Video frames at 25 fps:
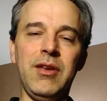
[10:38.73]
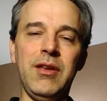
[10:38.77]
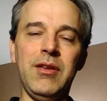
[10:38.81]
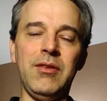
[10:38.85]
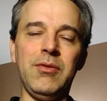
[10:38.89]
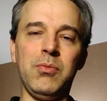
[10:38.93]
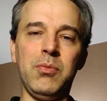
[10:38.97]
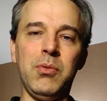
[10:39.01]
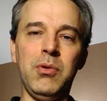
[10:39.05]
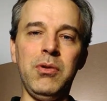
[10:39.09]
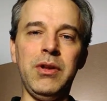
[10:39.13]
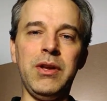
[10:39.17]

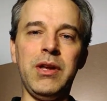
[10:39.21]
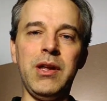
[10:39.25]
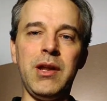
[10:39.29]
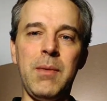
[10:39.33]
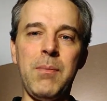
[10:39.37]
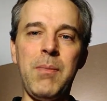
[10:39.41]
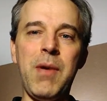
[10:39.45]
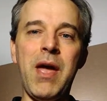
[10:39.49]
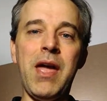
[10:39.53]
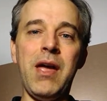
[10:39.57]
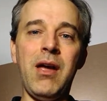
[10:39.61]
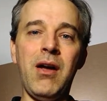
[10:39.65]
is really going
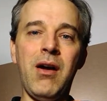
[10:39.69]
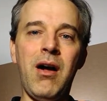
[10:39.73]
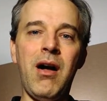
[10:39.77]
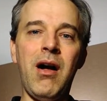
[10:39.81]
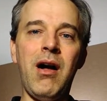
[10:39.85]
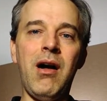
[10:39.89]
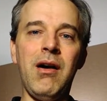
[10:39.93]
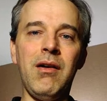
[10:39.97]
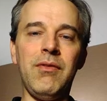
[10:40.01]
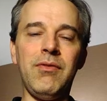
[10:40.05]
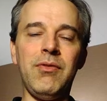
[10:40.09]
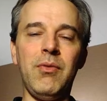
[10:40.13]
to pay
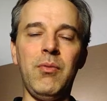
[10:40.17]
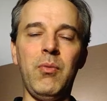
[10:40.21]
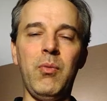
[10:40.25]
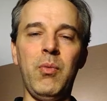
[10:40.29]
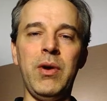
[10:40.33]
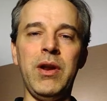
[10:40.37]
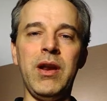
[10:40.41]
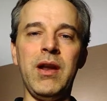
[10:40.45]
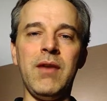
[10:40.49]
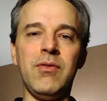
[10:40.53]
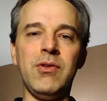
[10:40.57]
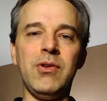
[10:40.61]
off
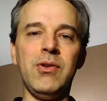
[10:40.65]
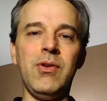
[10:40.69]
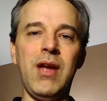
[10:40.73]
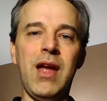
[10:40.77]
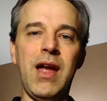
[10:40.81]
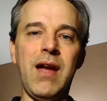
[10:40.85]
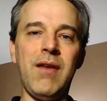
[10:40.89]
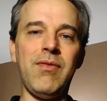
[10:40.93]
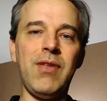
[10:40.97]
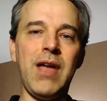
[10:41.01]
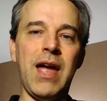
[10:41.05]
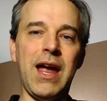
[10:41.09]
whenever you
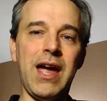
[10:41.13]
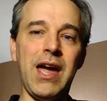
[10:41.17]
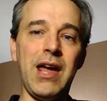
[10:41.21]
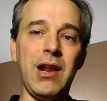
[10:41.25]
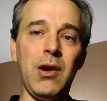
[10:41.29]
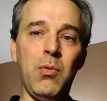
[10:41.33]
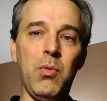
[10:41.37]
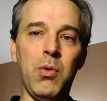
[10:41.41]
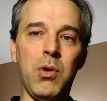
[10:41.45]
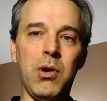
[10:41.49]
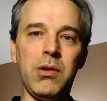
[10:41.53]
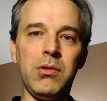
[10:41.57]
have that
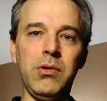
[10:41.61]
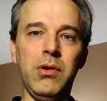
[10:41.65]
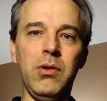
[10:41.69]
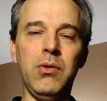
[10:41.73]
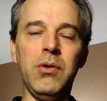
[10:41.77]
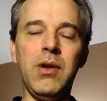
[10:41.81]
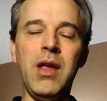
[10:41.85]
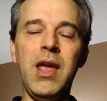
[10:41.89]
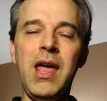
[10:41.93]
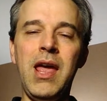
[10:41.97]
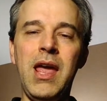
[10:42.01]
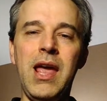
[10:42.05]
kind of
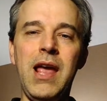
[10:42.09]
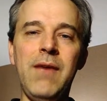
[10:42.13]
workload.